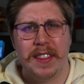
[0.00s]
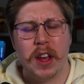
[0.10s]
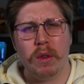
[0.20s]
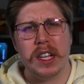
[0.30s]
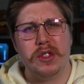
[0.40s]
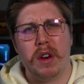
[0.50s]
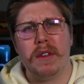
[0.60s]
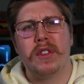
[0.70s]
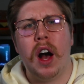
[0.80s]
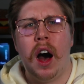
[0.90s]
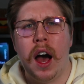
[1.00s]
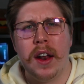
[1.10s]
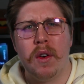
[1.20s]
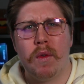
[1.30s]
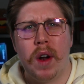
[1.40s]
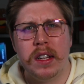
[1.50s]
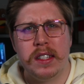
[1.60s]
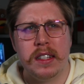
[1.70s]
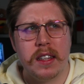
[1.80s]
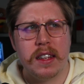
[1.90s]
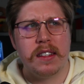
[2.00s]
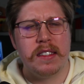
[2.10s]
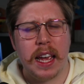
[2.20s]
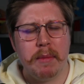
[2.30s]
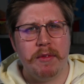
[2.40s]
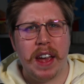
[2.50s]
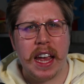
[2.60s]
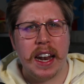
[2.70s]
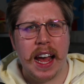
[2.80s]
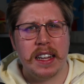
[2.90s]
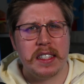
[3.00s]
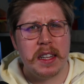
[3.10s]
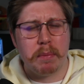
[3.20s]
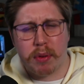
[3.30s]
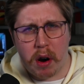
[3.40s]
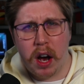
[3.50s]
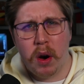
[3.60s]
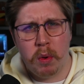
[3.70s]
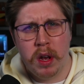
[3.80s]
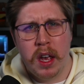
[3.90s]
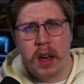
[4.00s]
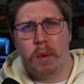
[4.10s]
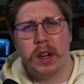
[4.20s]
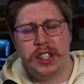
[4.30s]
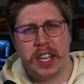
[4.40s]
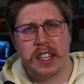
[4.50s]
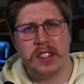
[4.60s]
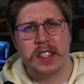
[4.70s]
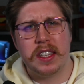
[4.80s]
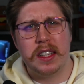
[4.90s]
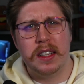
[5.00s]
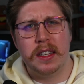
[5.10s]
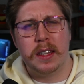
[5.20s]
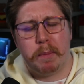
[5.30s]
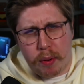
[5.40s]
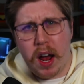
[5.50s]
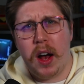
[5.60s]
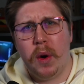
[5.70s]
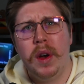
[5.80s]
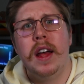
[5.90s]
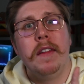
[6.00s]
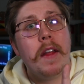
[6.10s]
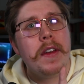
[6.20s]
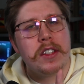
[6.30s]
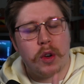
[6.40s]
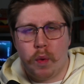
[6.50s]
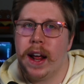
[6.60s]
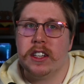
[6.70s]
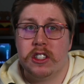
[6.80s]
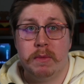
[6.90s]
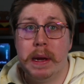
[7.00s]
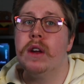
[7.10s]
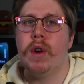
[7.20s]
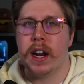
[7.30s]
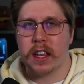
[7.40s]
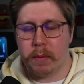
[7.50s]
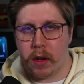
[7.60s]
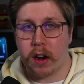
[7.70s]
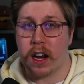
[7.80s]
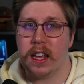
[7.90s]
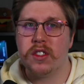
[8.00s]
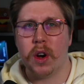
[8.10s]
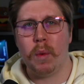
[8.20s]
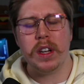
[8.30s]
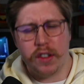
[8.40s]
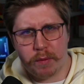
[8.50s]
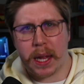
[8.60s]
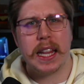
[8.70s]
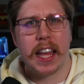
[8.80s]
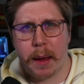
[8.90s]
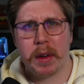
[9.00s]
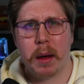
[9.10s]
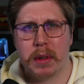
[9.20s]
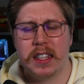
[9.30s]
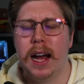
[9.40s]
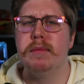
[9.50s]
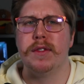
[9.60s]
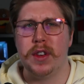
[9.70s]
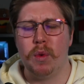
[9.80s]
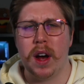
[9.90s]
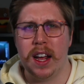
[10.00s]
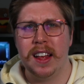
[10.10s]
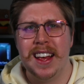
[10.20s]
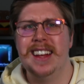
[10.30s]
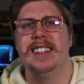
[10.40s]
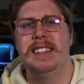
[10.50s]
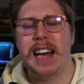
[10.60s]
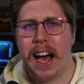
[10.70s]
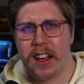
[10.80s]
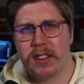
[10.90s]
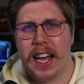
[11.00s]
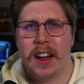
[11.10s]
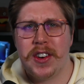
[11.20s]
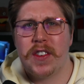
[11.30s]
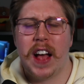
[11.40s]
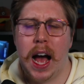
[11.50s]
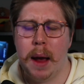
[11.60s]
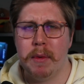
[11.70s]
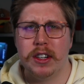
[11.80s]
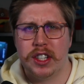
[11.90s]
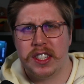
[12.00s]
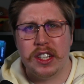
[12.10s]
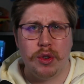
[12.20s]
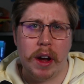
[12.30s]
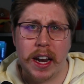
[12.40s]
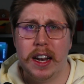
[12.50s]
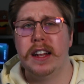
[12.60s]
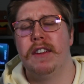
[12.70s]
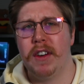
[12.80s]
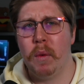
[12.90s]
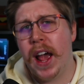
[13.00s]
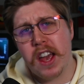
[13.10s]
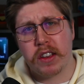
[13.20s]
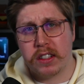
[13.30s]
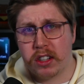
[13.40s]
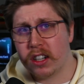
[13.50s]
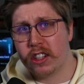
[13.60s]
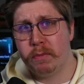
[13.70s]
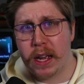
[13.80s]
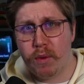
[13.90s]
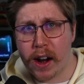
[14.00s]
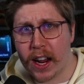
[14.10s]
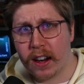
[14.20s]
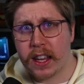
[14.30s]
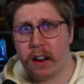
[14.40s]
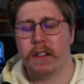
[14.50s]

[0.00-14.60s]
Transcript: The only sort of con runs into the same vein as the Pro, which is the Pro, that there's a great speedrunning community. So once you've played the game a couple of times, if you want to dial down your time or just enjoy it in a different way, you can start to speedrun it and get on the